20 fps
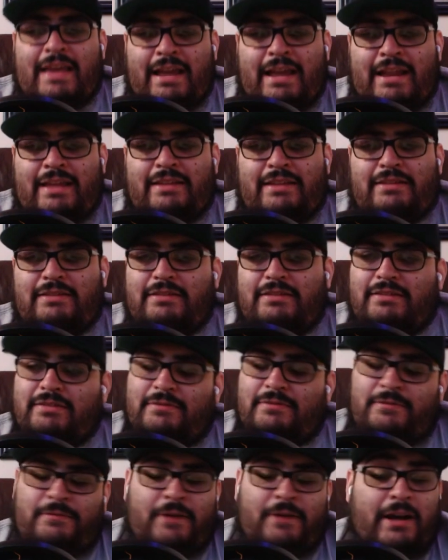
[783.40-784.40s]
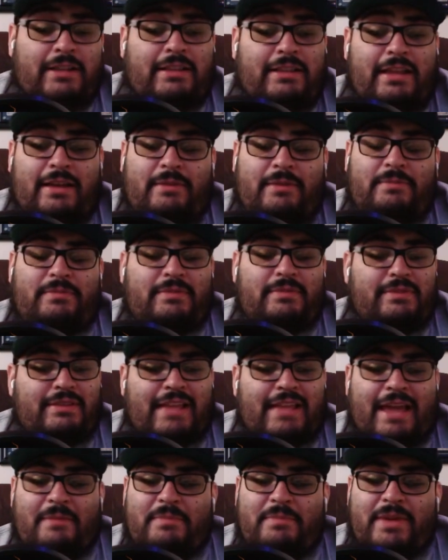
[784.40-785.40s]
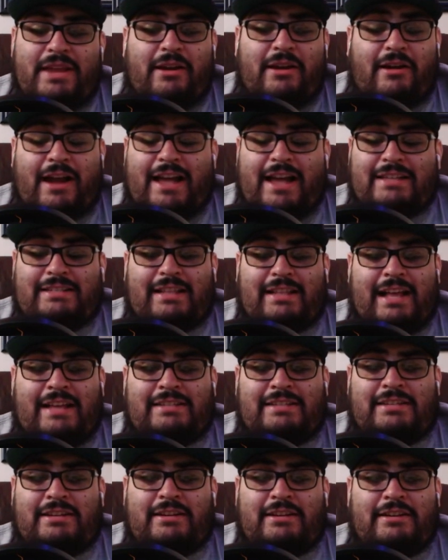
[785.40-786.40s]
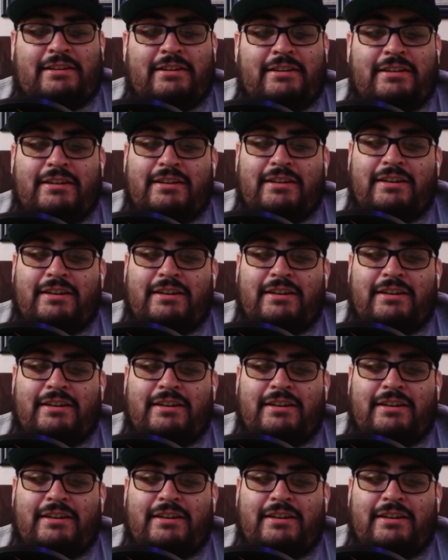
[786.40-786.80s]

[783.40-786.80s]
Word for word: get it fuck them. They beat our ass last year.